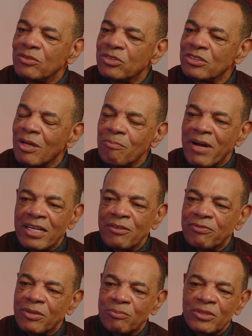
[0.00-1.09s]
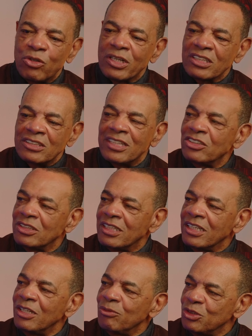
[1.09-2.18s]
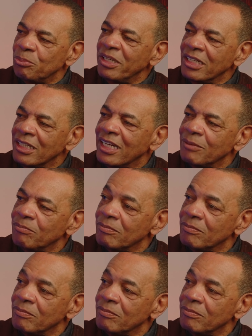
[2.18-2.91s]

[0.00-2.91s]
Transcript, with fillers: somebody from the organization that he was speaking at